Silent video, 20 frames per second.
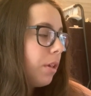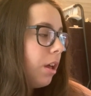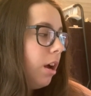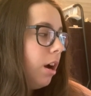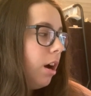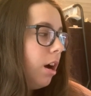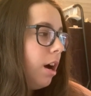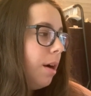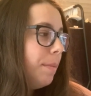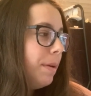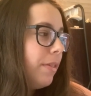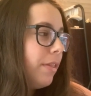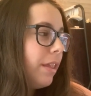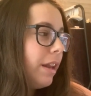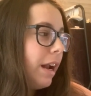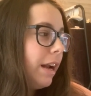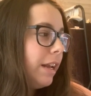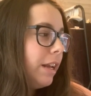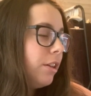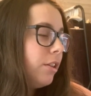and then
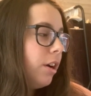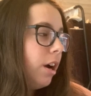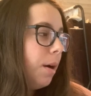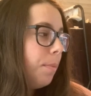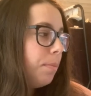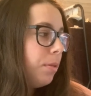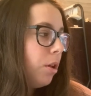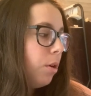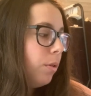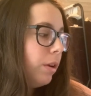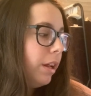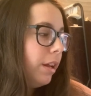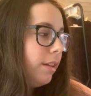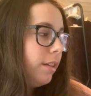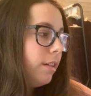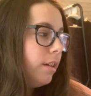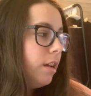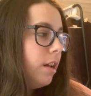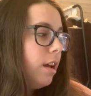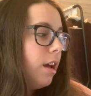I need to upload it.